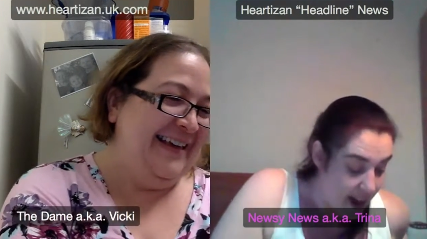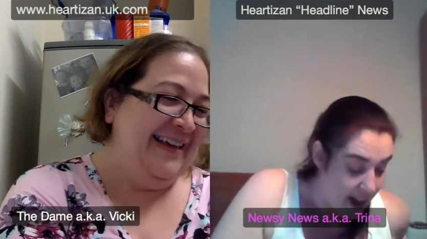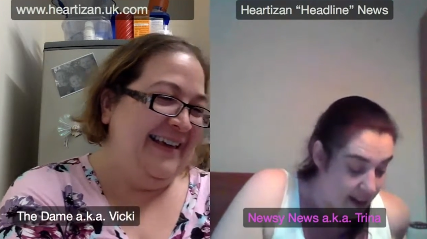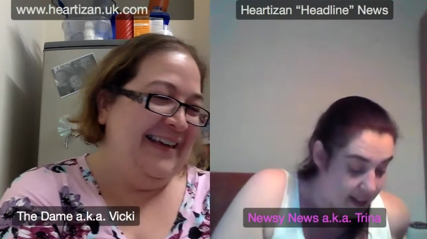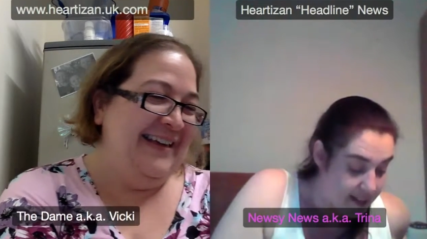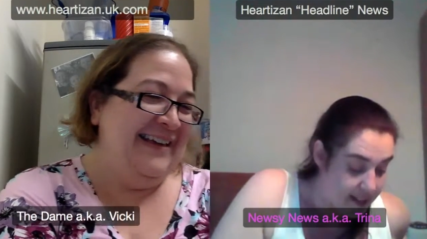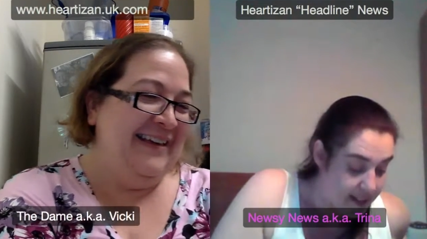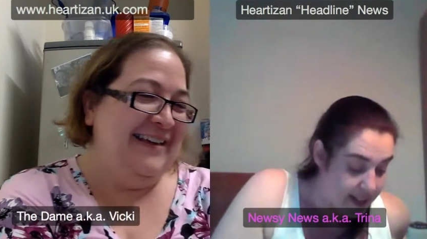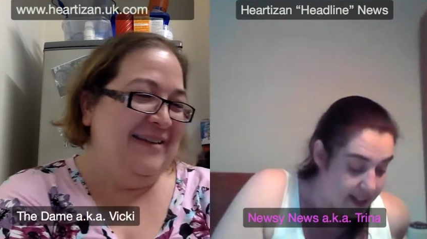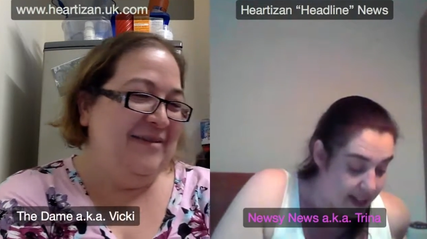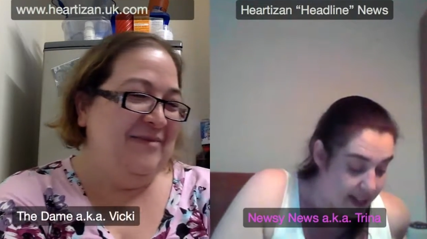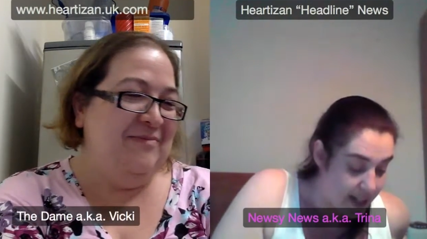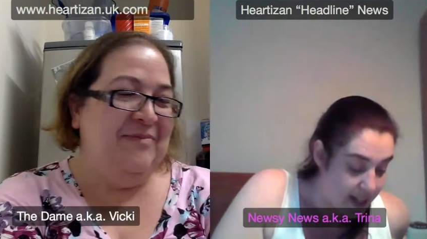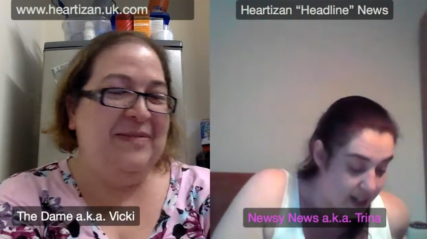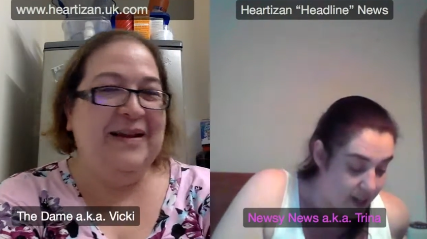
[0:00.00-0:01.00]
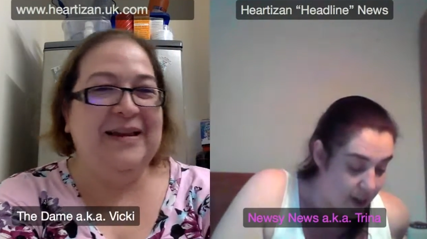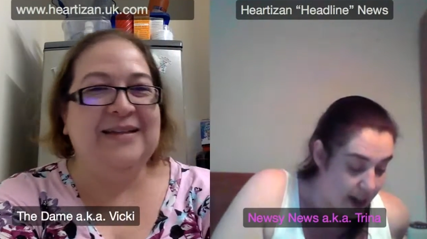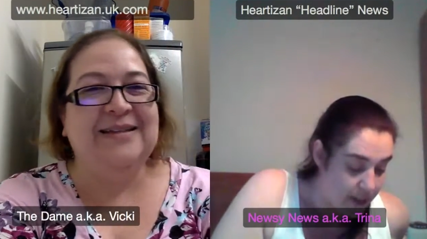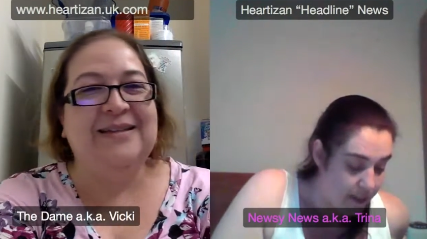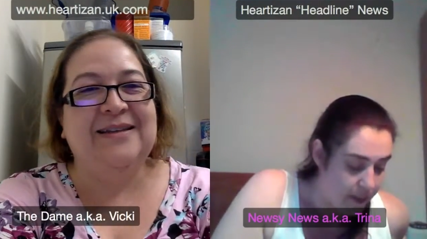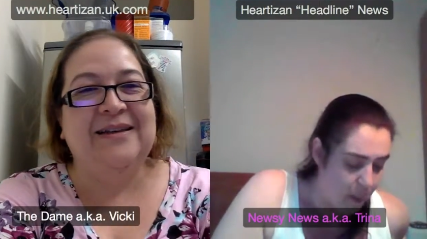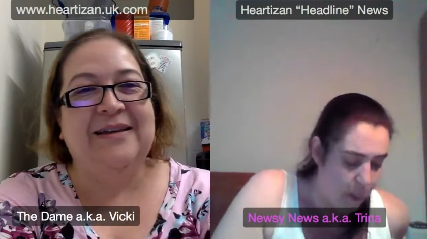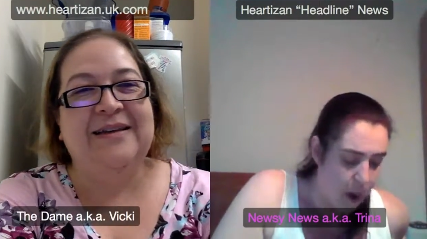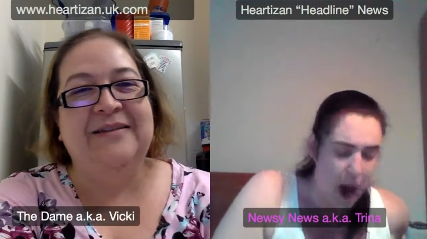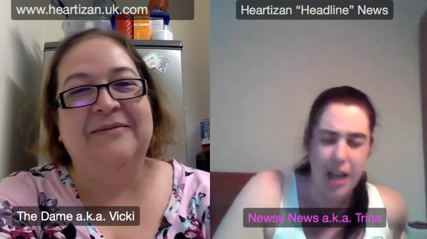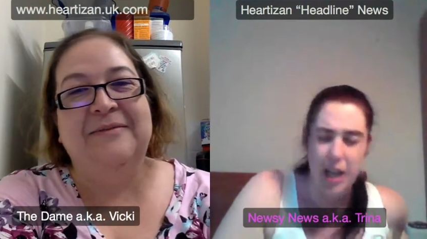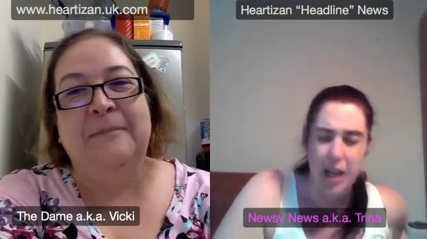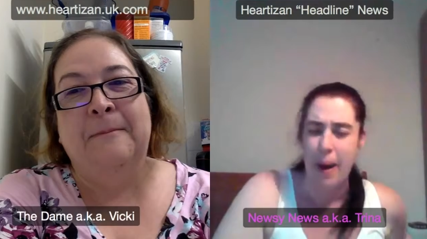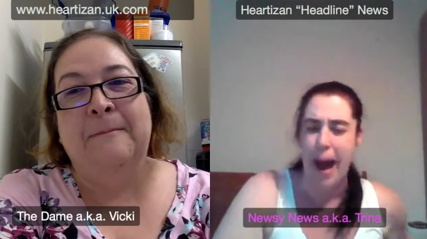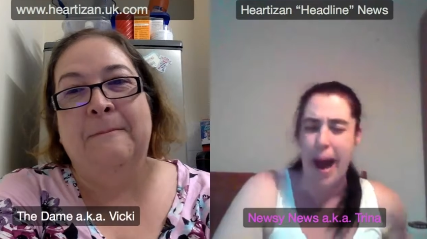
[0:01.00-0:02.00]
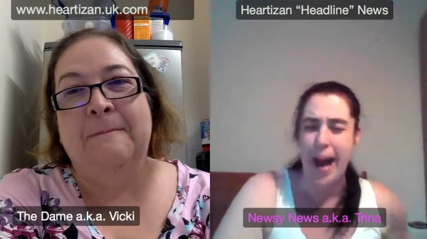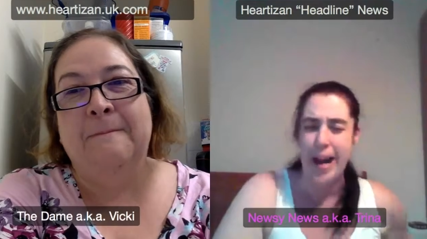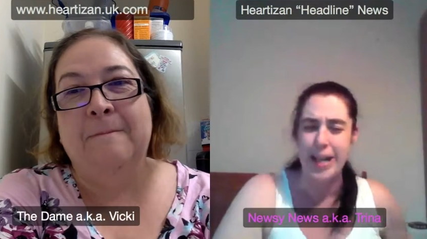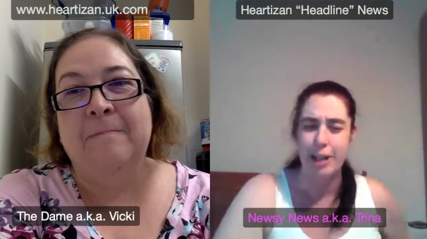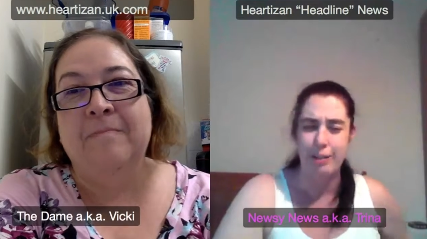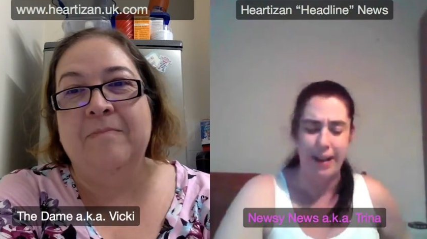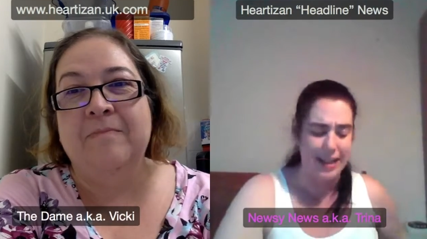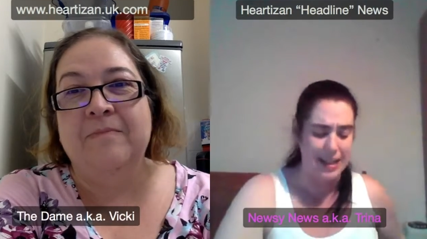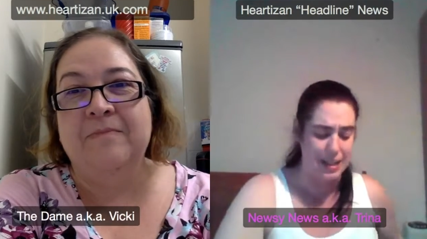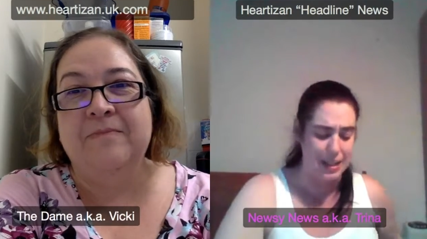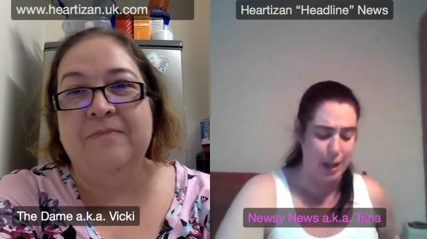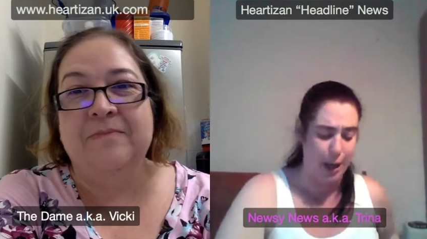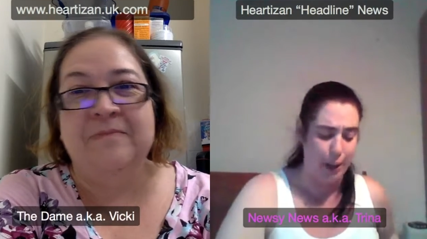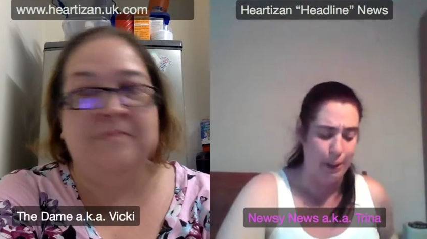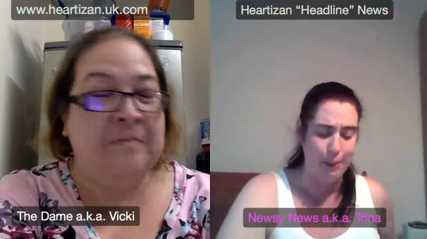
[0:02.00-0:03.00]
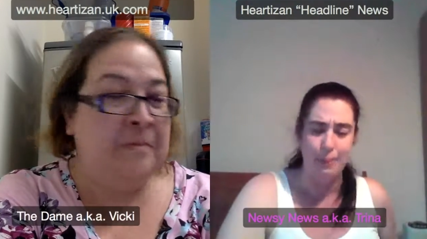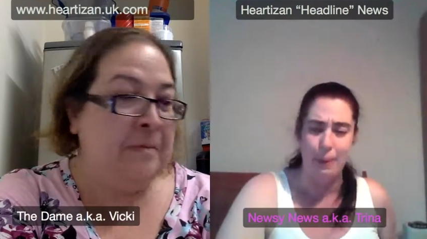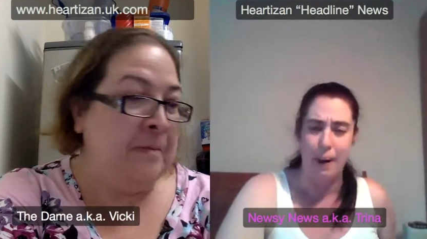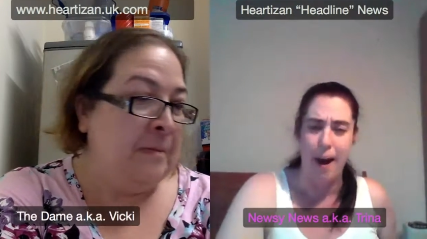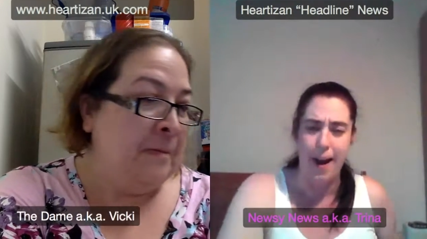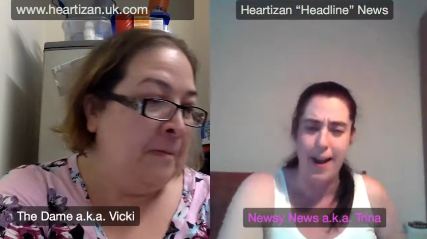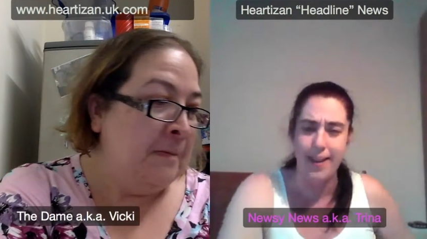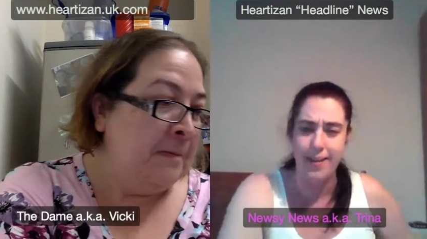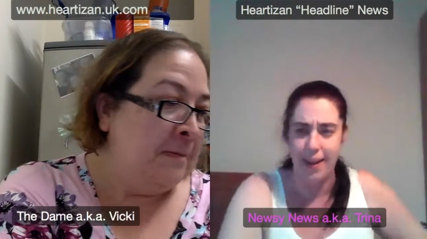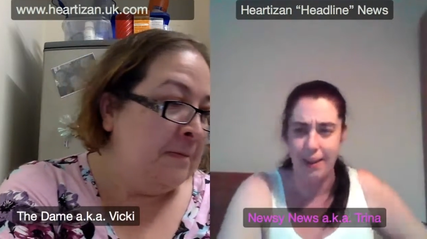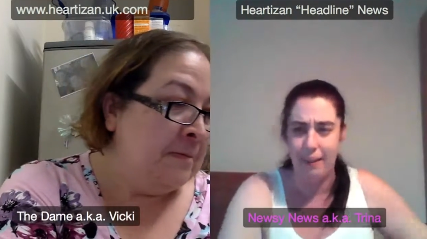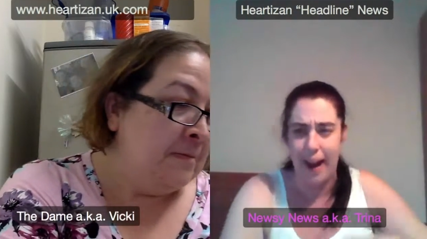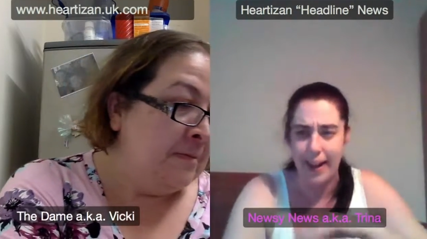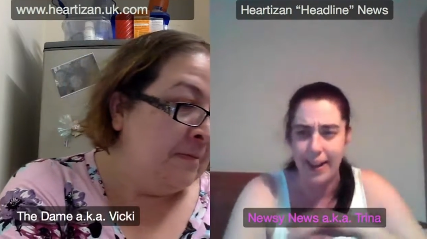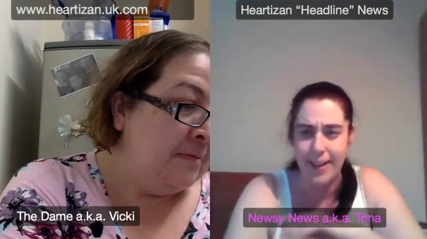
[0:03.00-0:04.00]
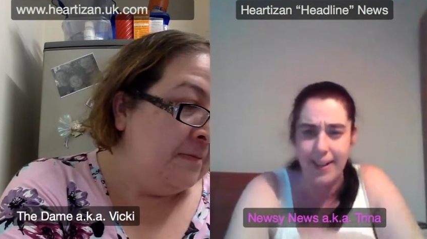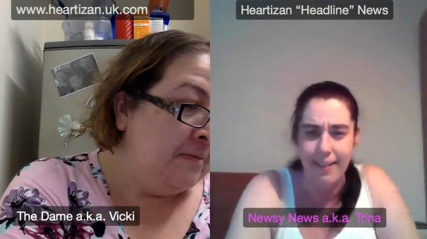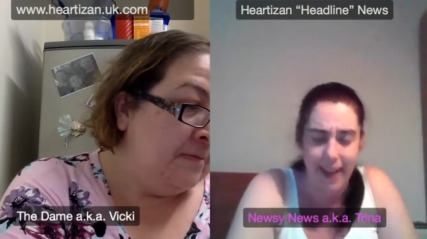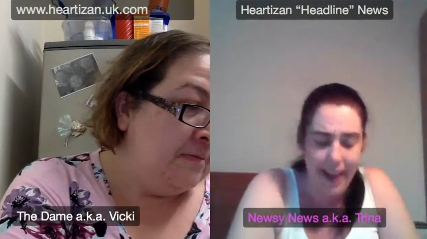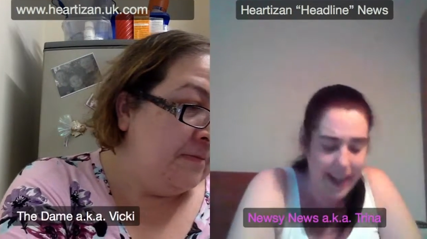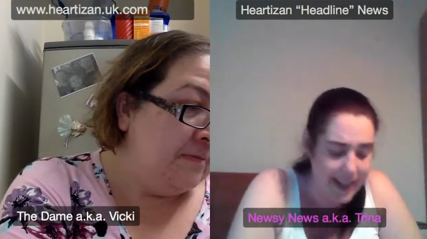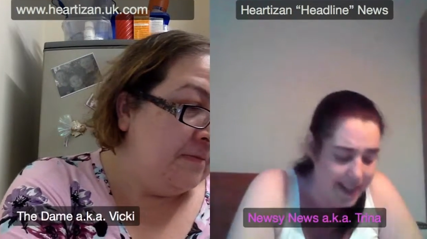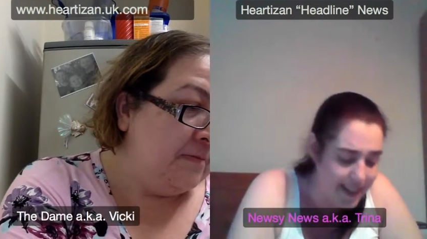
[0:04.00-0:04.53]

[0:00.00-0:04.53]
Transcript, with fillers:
Speaker 1: Accidental. Bless you. Why are you angry, Sue? Why are you angry?